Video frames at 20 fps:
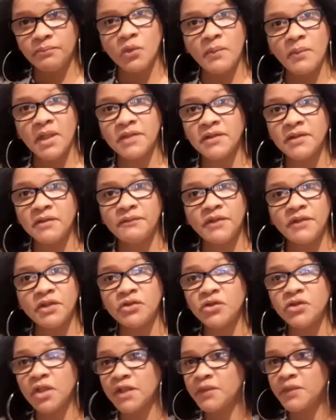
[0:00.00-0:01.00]
no matter if you're
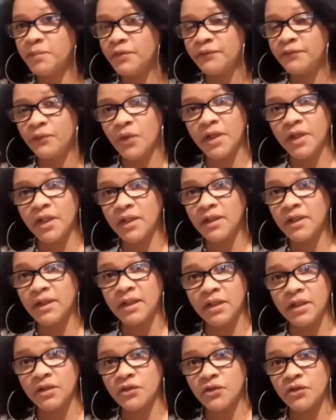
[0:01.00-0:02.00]
just before you're
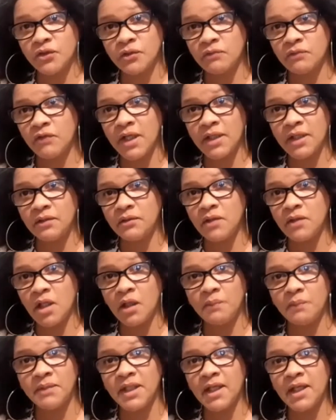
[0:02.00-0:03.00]
engaged, right? You
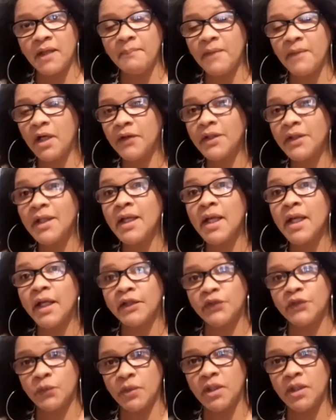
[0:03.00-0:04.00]
could be getting married
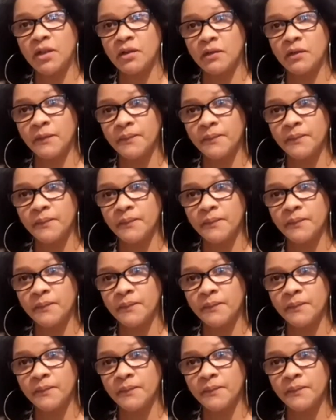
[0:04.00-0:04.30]
next week.